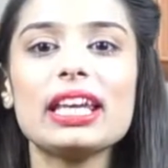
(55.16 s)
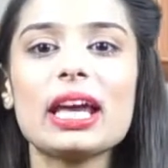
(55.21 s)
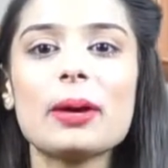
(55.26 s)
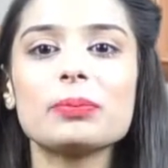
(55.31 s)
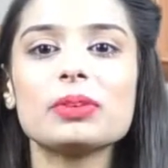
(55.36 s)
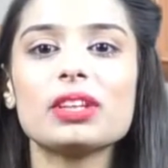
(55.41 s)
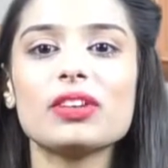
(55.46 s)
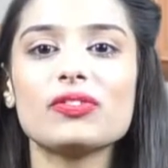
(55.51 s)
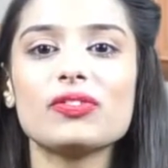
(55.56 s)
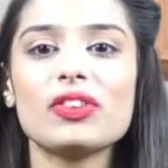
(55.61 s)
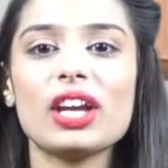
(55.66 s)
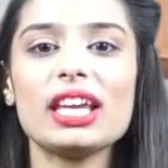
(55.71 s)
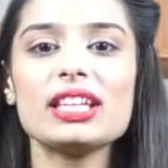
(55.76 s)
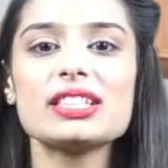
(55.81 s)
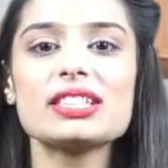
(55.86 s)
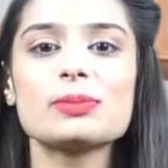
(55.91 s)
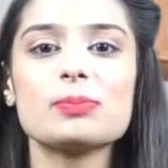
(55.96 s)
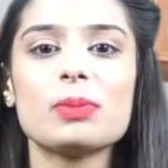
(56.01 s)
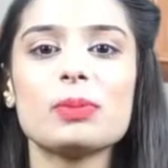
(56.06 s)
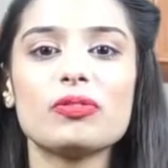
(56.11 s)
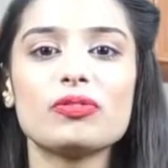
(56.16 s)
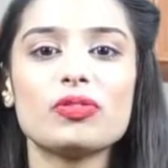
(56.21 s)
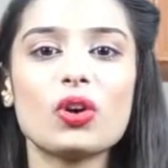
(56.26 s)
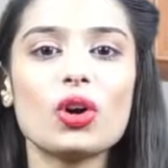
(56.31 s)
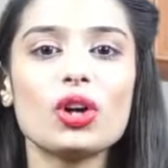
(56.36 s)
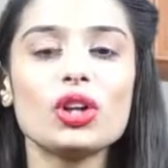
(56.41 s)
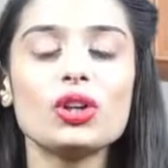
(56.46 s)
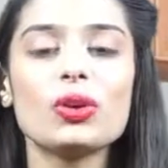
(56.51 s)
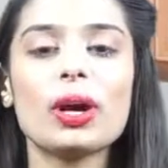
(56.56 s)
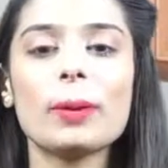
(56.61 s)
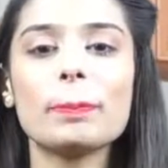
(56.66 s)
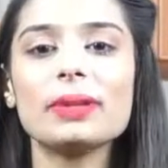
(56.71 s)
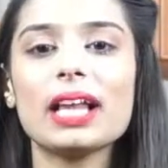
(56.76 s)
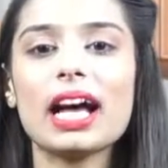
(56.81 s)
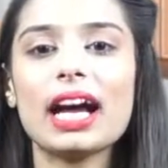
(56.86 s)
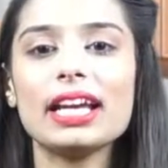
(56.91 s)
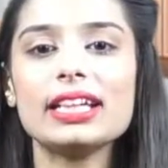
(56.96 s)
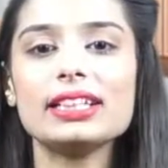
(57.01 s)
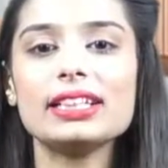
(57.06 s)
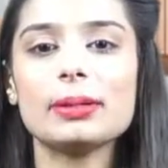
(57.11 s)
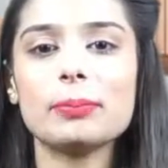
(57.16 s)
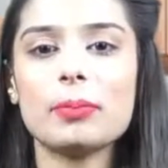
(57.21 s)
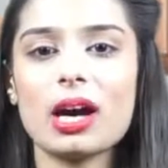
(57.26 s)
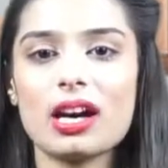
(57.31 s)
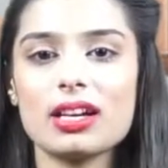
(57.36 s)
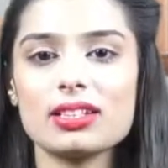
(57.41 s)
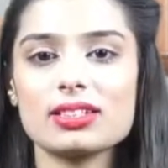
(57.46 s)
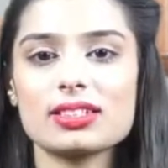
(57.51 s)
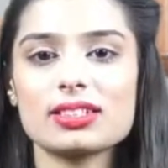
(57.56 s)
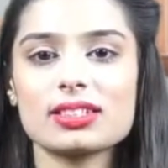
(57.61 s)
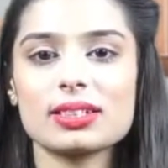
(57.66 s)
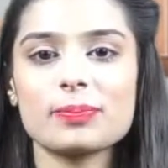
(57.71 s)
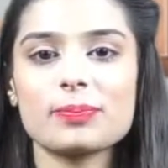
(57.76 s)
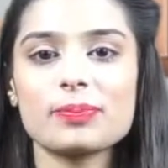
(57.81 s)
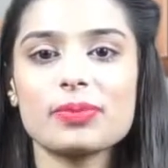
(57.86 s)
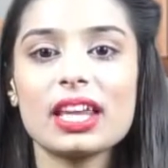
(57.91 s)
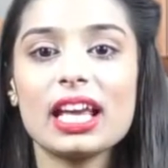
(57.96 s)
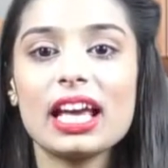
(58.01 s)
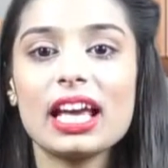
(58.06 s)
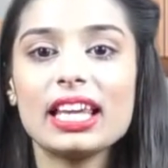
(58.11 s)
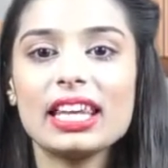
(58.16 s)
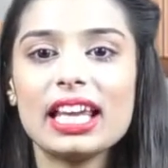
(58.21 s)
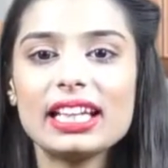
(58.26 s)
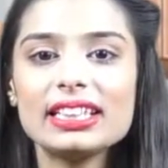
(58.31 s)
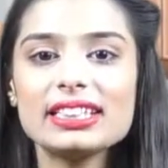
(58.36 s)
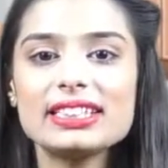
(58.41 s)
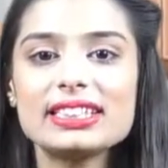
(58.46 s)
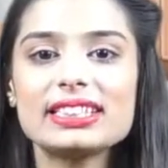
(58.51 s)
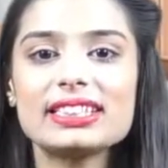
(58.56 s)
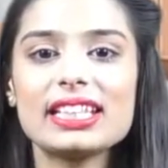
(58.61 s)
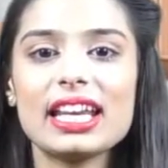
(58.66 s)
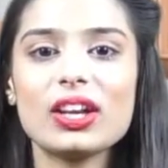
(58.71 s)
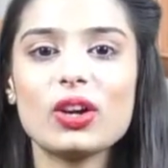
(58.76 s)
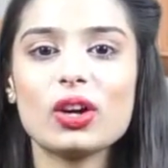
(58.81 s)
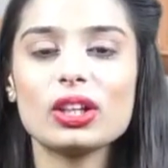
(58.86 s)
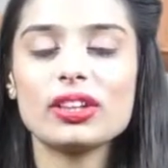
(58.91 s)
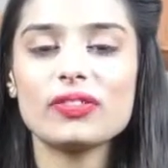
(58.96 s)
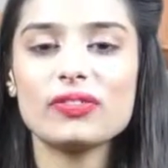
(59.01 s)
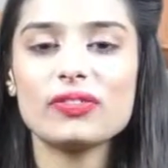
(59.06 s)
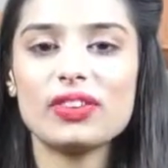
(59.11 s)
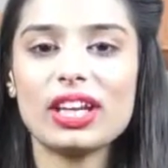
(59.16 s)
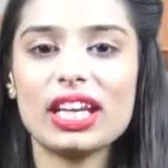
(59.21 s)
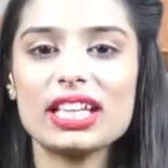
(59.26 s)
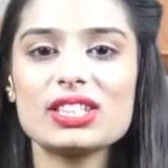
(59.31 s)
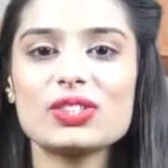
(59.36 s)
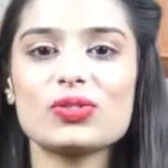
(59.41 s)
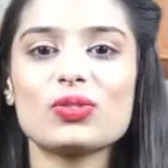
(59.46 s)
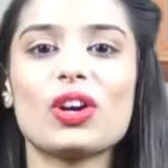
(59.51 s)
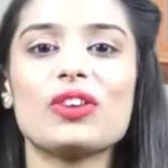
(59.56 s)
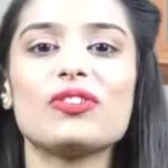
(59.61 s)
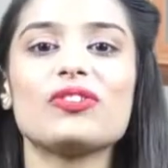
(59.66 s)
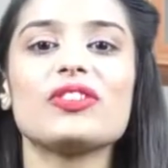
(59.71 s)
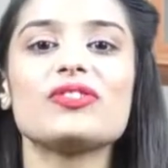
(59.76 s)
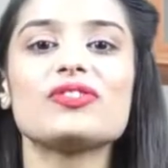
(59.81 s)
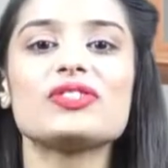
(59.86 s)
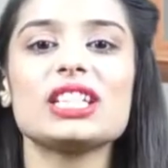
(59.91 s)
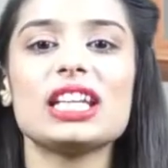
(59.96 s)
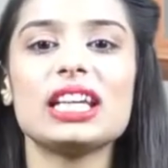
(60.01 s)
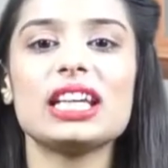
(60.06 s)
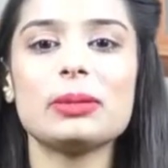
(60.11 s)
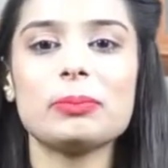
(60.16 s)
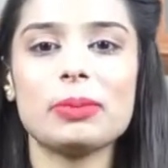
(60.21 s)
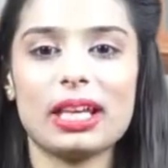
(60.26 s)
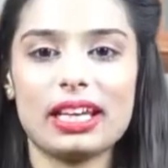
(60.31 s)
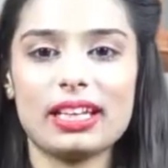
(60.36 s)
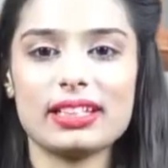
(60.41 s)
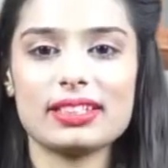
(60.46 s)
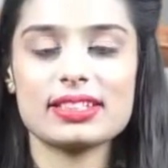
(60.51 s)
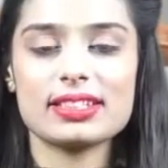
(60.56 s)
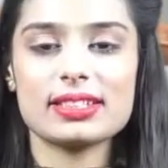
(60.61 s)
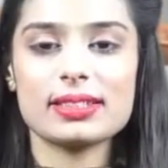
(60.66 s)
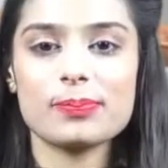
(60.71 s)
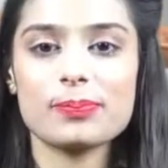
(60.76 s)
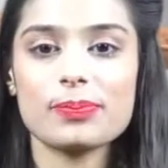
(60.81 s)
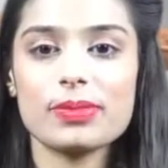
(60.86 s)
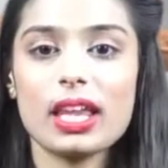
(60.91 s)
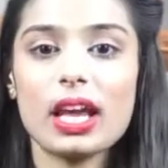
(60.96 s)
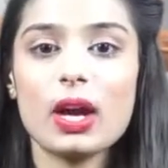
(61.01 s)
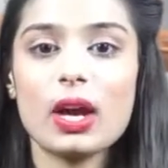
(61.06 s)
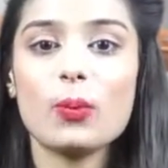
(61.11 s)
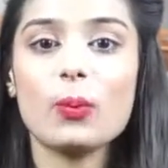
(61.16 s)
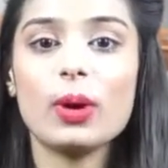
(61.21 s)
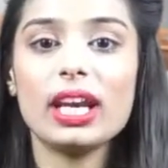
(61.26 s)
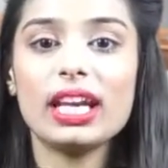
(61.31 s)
up the face before you apply the mask. Let it stay on the face for 15 minutes. When